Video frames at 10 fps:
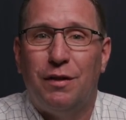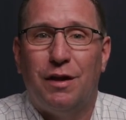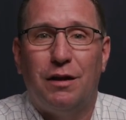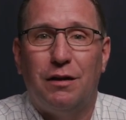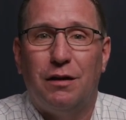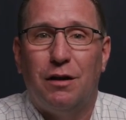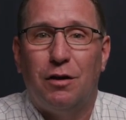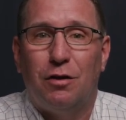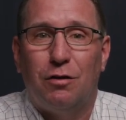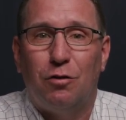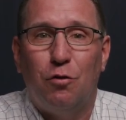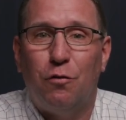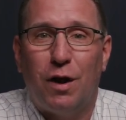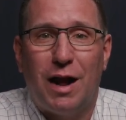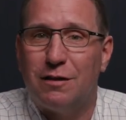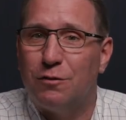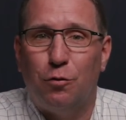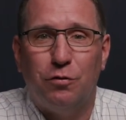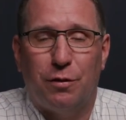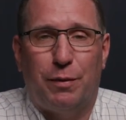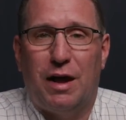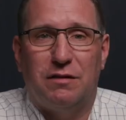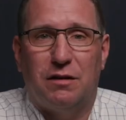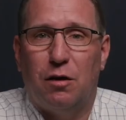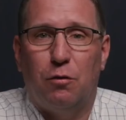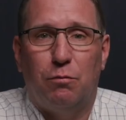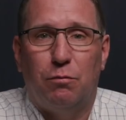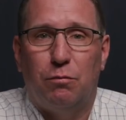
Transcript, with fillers: that you've run out of school supplies at home